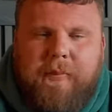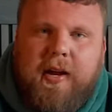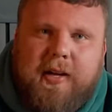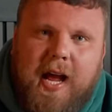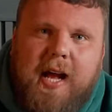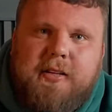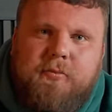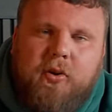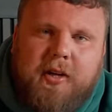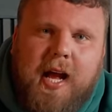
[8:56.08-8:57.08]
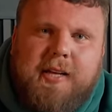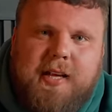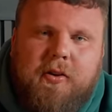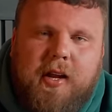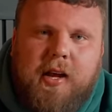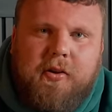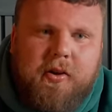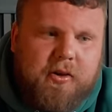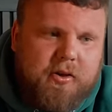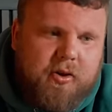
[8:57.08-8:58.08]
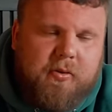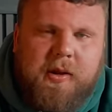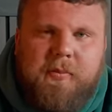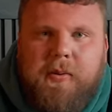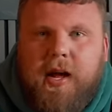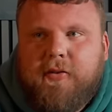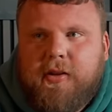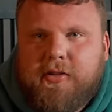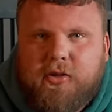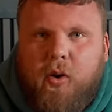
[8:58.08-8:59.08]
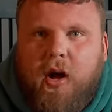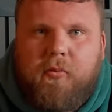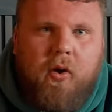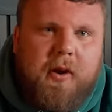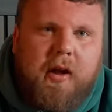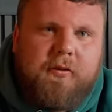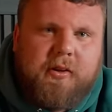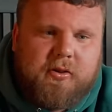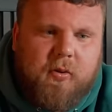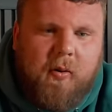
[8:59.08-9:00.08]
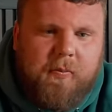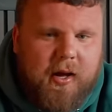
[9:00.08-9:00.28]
a bit more gassed out than I should have been, maybe after the squat and warming up for the squat,